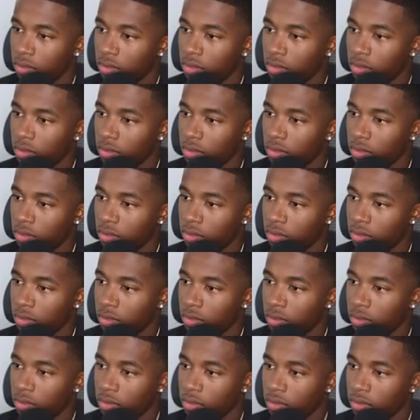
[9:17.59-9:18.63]

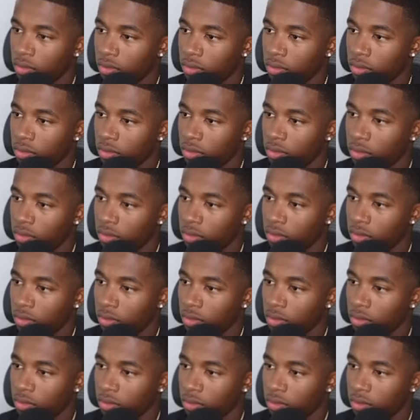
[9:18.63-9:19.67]

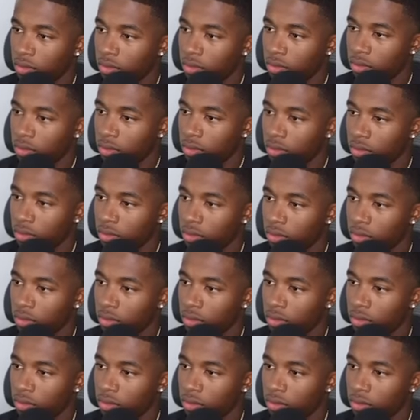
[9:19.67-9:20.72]

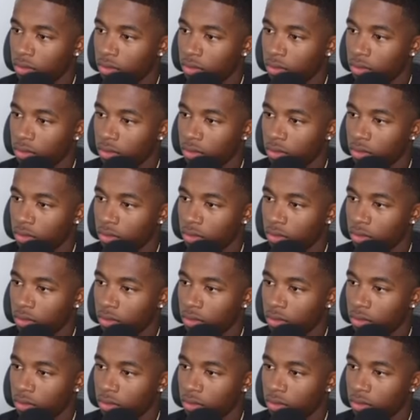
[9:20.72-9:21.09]
No words are spoken by the person on screen.